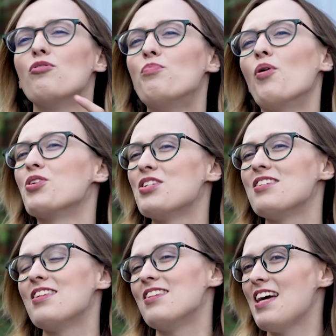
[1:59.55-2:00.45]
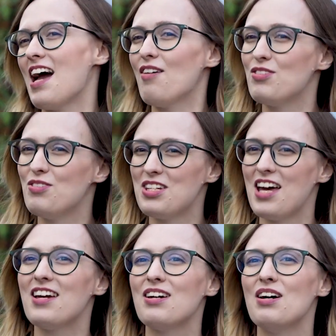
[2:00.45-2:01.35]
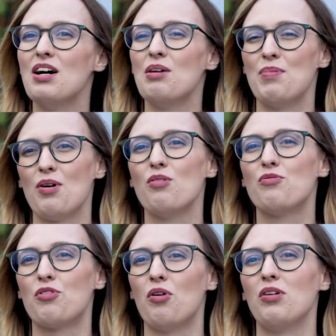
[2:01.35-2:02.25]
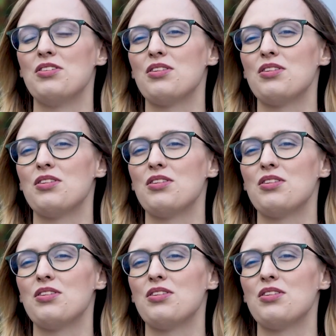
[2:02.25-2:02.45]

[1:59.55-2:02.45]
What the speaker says: of boxes that they have to tick, but overall is the